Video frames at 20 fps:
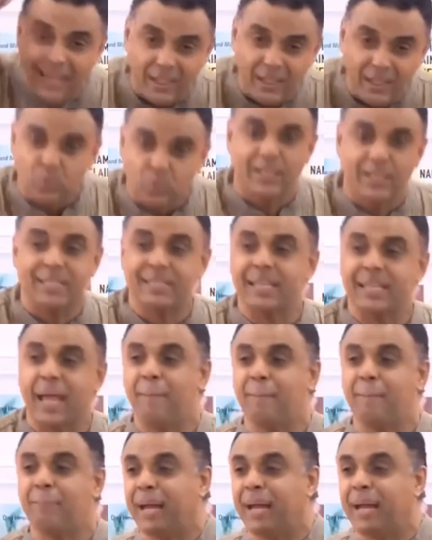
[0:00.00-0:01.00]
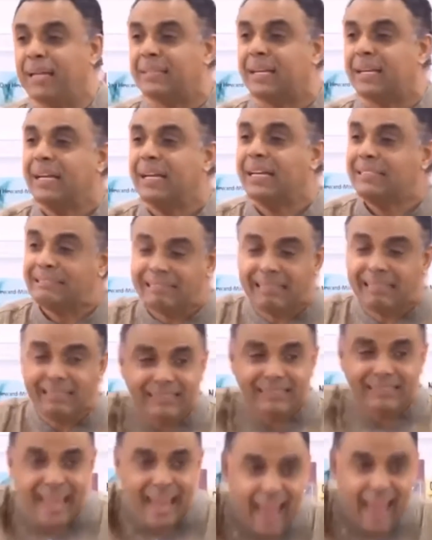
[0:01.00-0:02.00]
to the same place? 6
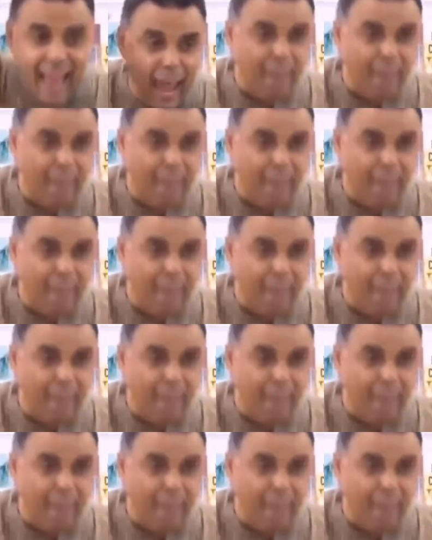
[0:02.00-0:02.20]
a.m., they